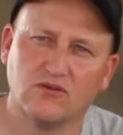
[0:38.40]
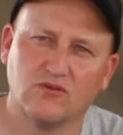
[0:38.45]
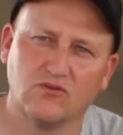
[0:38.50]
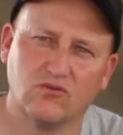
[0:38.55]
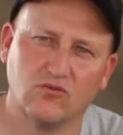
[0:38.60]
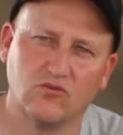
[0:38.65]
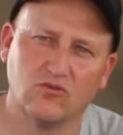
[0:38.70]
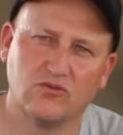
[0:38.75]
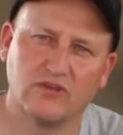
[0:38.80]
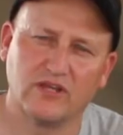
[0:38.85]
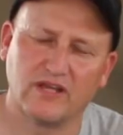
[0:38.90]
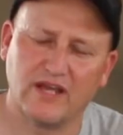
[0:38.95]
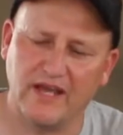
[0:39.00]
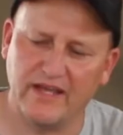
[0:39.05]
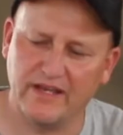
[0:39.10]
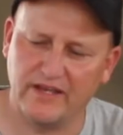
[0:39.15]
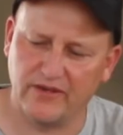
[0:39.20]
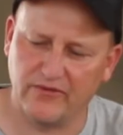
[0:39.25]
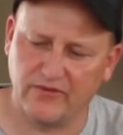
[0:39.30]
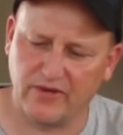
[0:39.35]
called the
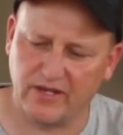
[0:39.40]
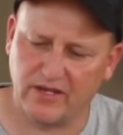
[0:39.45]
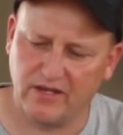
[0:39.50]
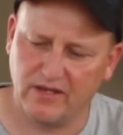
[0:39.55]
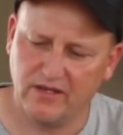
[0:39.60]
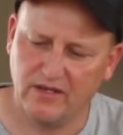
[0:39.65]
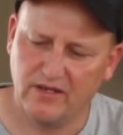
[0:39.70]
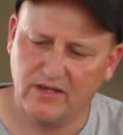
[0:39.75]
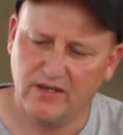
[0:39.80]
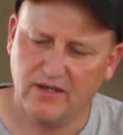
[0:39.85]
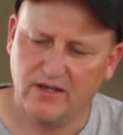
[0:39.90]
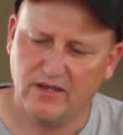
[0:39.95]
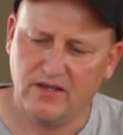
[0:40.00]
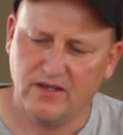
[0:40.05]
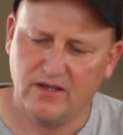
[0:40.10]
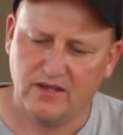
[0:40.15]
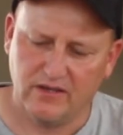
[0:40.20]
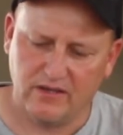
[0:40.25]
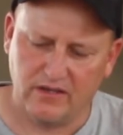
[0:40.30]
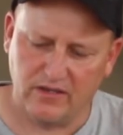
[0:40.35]
KD rig.
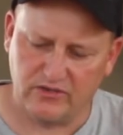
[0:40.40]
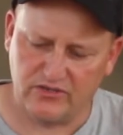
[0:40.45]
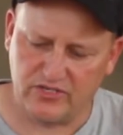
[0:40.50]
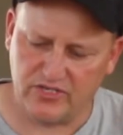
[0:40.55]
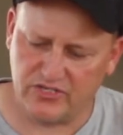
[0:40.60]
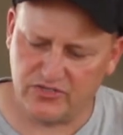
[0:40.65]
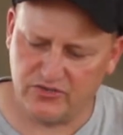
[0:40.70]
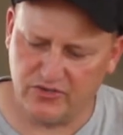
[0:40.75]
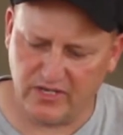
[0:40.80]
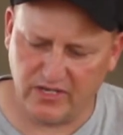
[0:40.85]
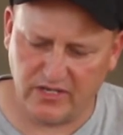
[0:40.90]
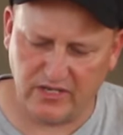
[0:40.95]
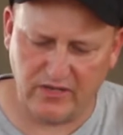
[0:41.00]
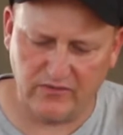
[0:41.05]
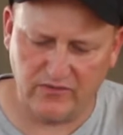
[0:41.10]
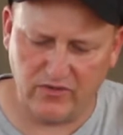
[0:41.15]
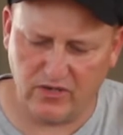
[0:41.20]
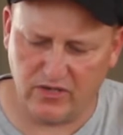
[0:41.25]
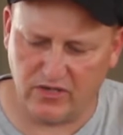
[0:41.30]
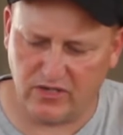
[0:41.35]
Now, just to
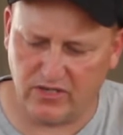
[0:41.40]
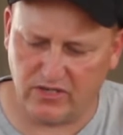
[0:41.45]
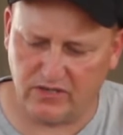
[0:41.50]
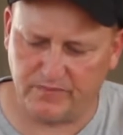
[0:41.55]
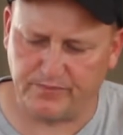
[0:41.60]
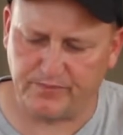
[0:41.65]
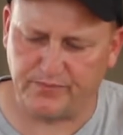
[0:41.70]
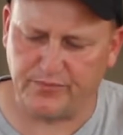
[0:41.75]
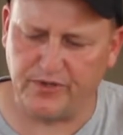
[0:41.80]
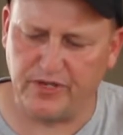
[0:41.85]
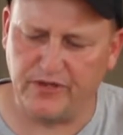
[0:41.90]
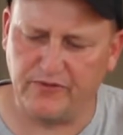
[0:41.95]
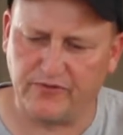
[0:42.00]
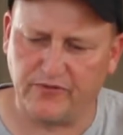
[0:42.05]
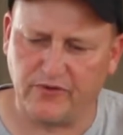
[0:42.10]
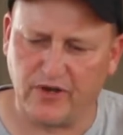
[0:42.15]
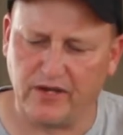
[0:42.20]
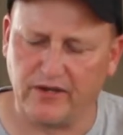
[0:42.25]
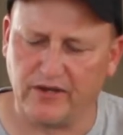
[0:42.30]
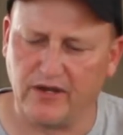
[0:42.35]
give you a brief
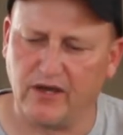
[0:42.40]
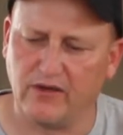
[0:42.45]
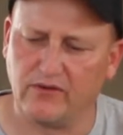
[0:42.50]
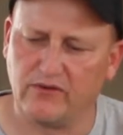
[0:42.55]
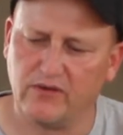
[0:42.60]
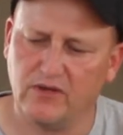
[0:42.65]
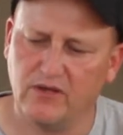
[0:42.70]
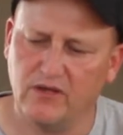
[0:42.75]
rundown,